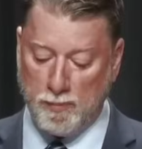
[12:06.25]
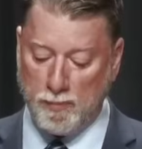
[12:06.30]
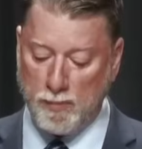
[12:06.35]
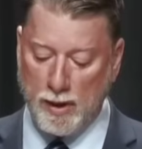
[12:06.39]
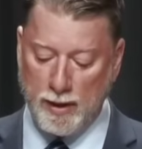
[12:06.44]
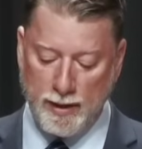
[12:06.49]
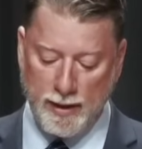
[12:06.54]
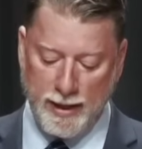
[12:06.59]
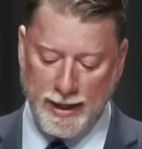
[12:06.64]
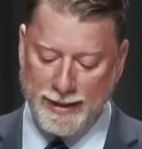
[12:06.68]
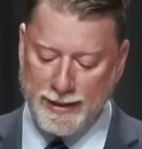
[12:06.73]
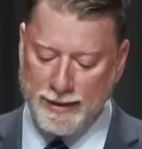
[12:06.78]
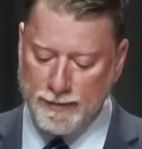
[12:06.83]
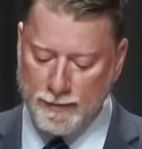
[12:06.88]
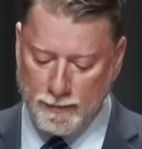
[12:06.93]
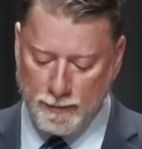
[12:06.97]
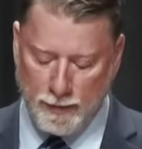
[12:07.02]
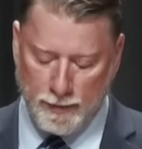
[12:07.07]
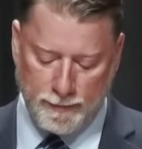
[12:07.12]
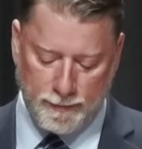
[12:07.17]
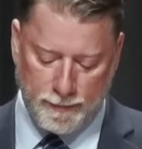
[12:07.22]
uh, I
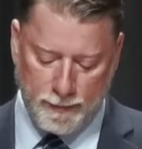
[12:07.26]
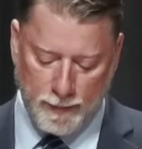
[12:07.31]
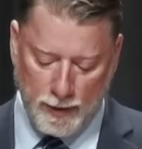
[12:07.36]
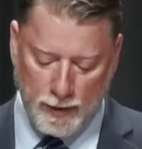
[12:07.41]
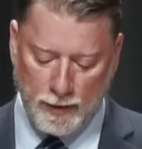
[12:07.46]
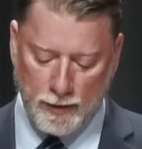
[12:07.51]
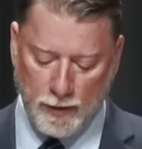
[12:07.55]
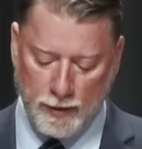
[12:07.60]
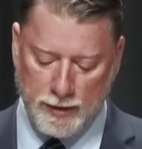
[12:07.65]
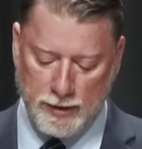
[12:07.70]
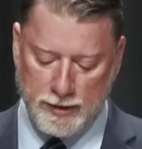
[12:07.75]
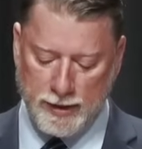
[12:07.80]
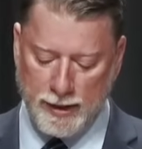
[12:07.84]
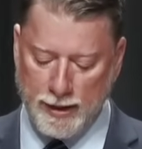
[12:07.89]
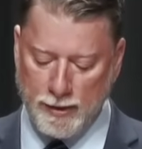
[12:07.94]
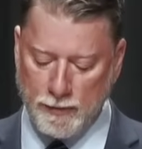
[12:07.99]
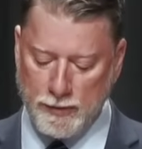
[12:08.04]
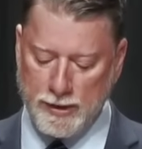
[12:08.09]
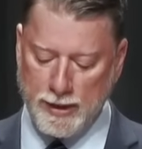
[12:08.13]
didn't look to see that it